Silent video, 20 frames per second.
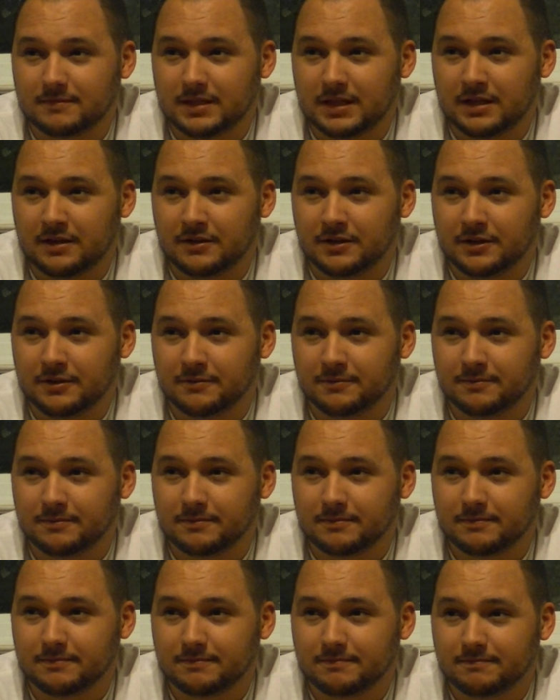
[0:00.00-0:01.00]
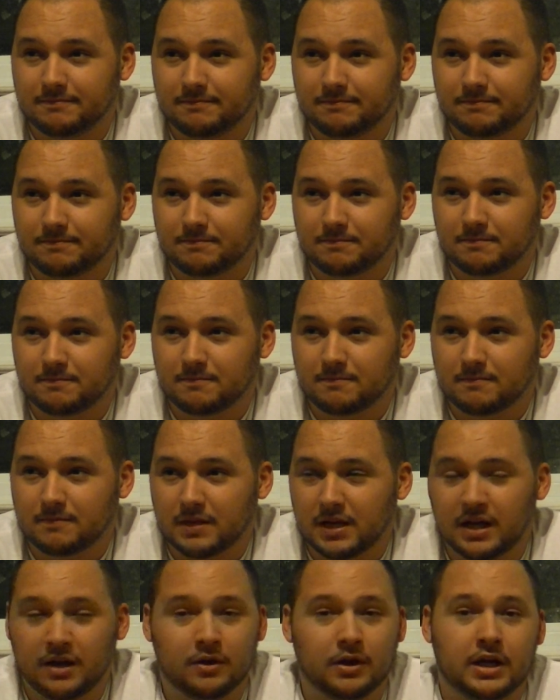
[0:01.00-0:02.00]
I don't know.
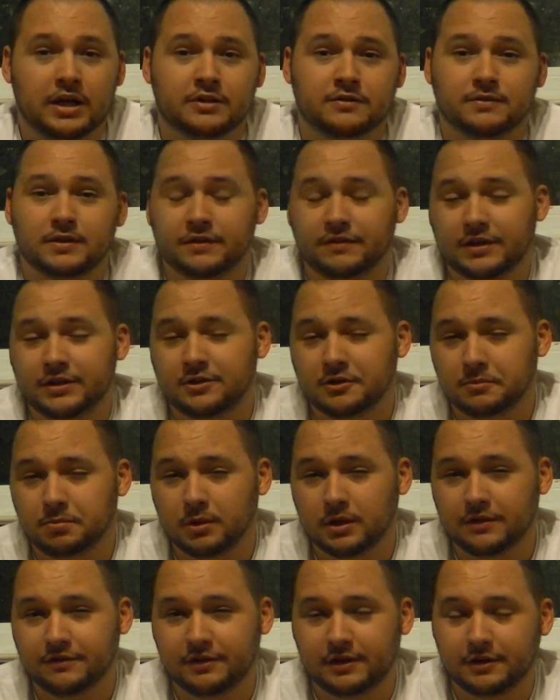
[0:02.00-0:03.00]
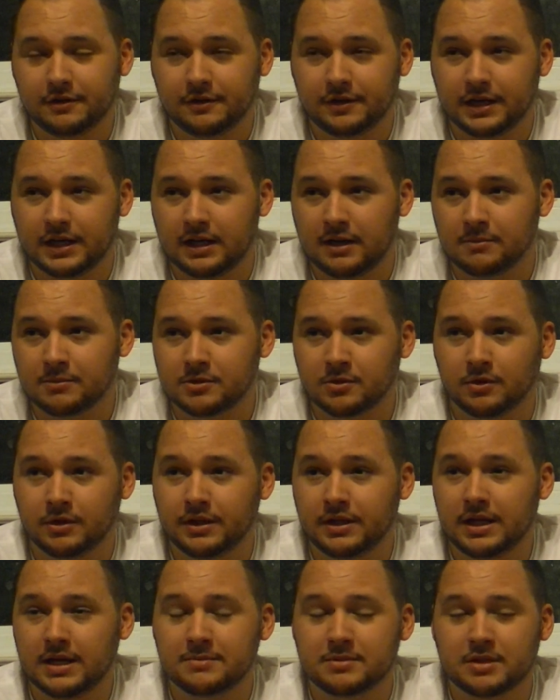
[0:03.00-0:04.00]
Oh, if I do play video games, the
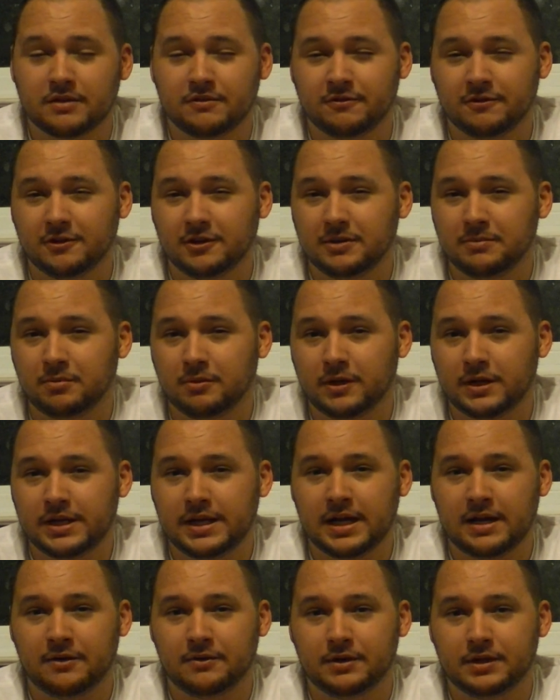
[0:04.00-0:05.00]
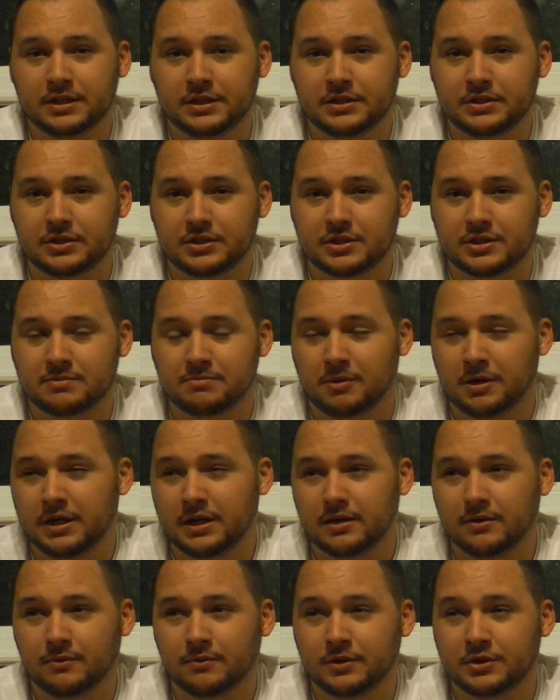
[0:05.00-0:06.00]
only games I really play now is Smite,
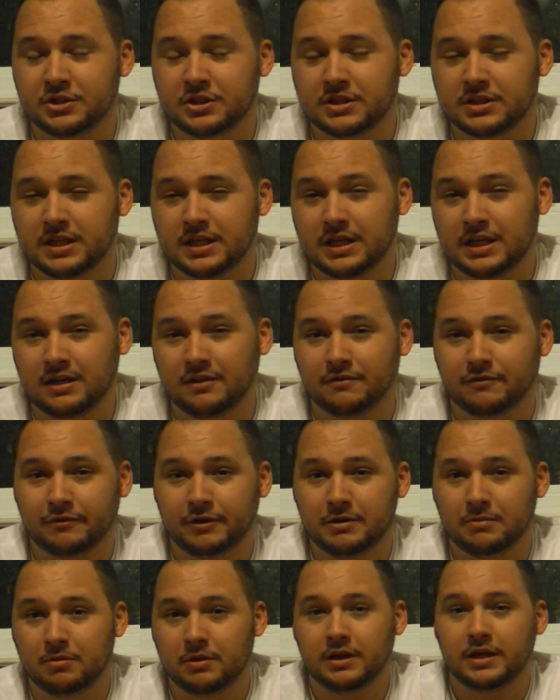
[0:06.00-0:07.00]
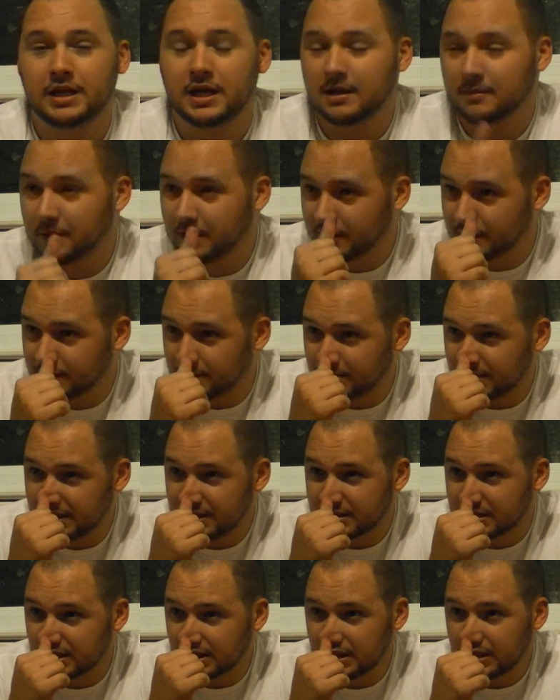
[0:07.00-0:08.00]
which is a free-to-play game on the
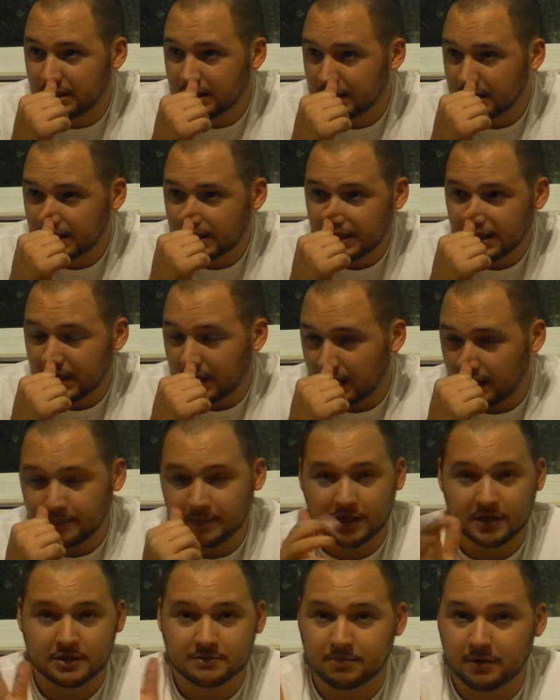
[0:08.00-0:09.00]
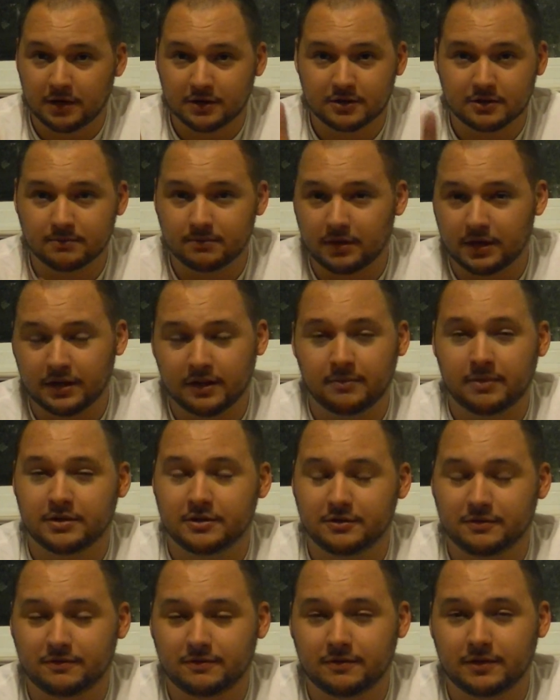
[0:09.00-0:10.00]
PC. I'm not sponsored by them, as
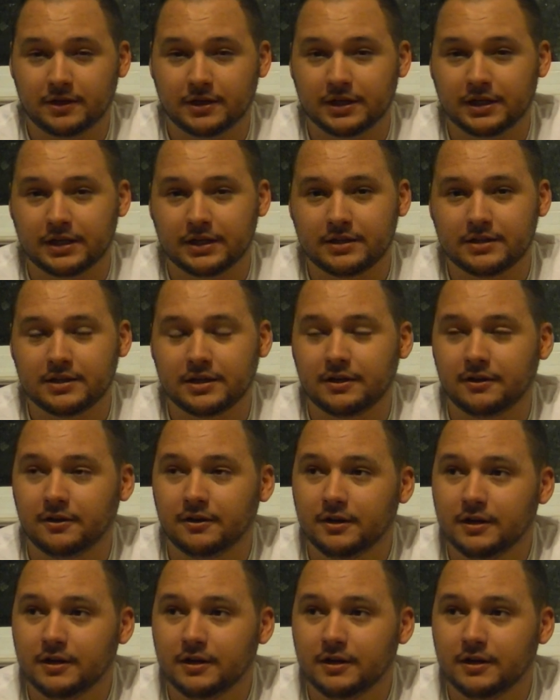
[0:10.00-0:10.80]
you fucking can